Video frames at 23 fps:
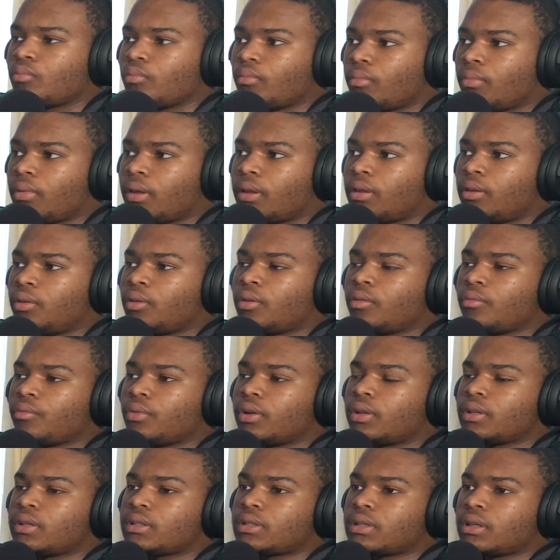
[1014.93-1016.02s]
And you can
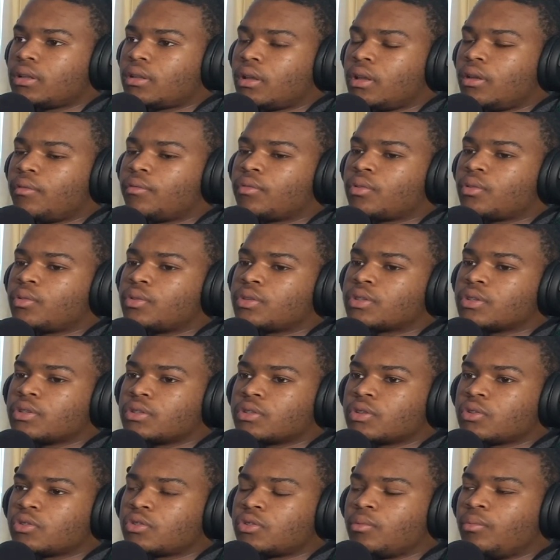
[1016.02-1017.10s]
really see the influence on
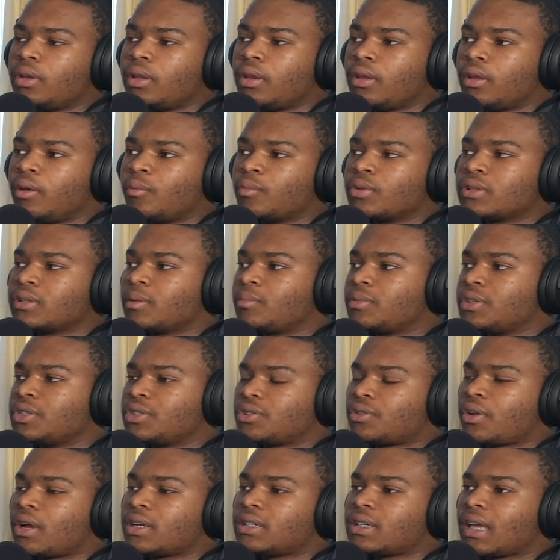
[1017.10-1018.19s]
social media when something
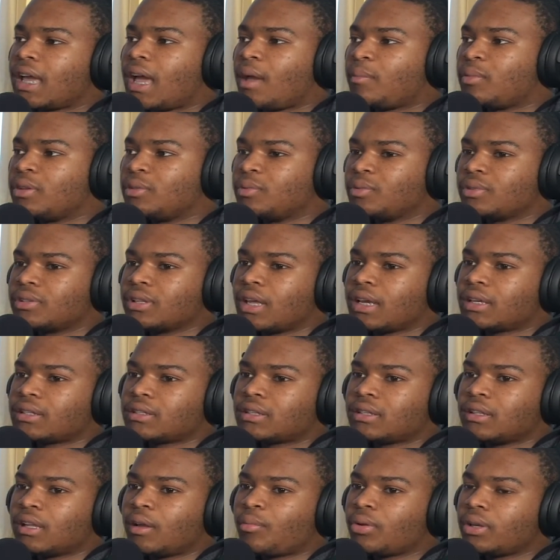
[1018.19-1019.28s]
tragic happens with like
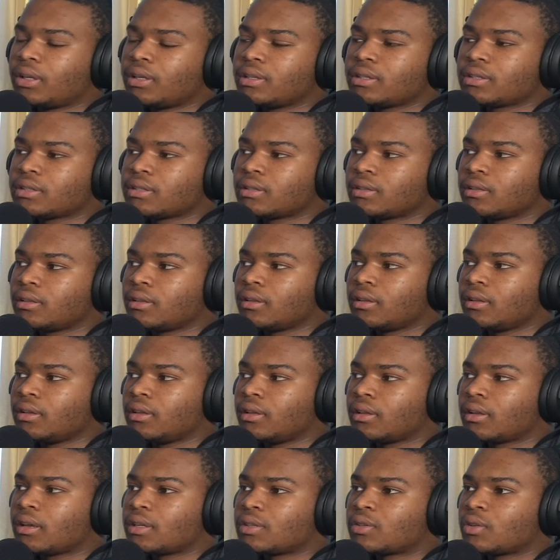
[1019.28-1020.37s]
celebrities,
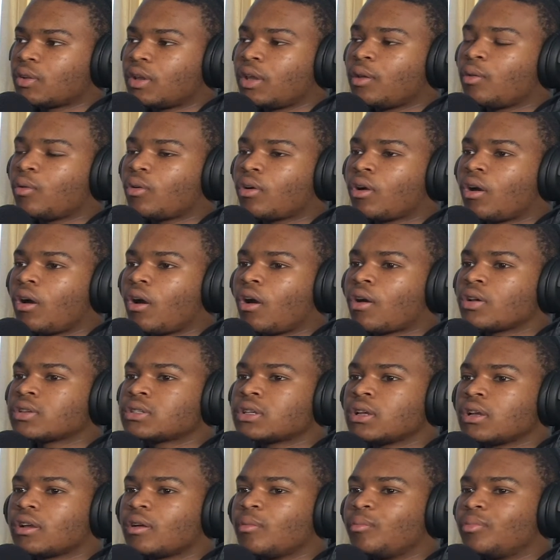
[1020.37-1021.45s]
because it'll cause
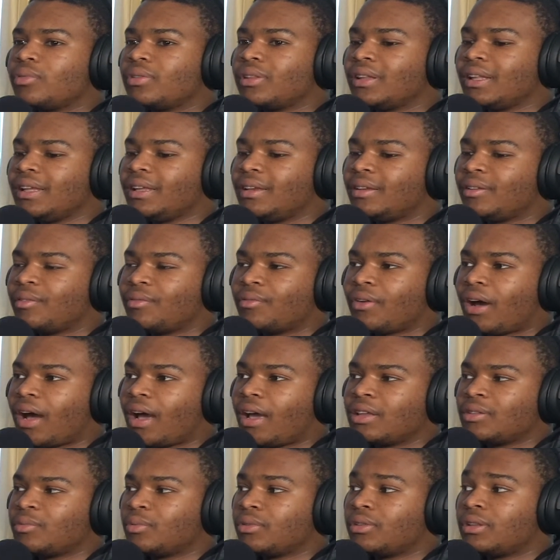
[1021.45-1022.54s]
complete
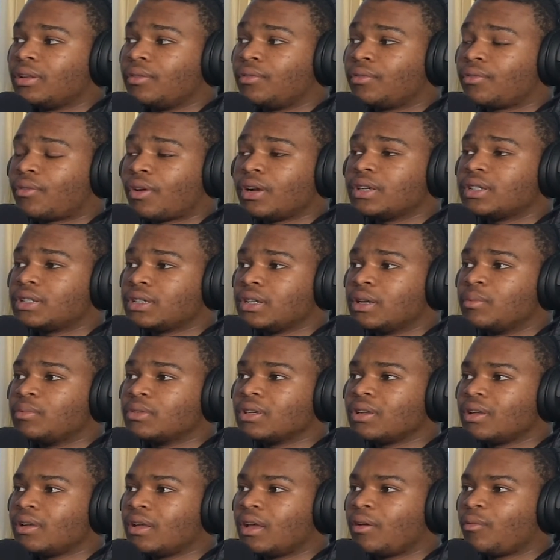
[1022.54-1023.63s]
divides within friendships
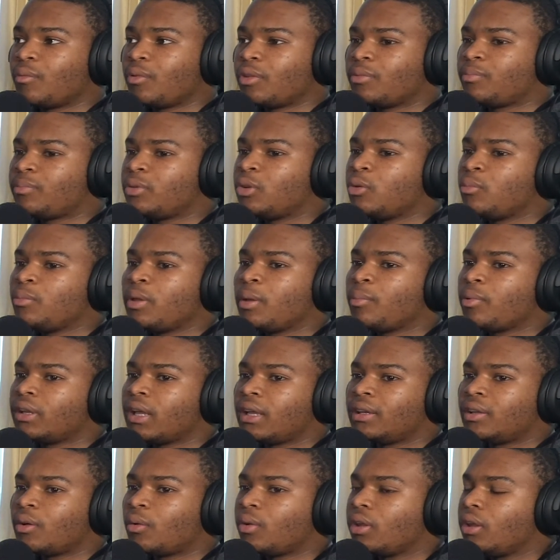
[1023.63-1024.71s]
with two people
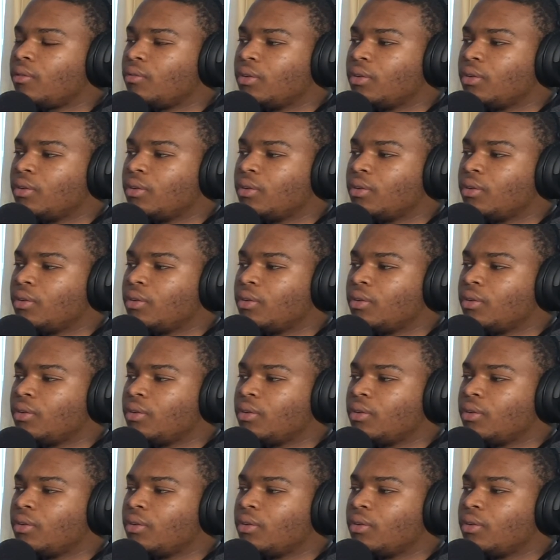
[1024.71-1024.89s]
that don't even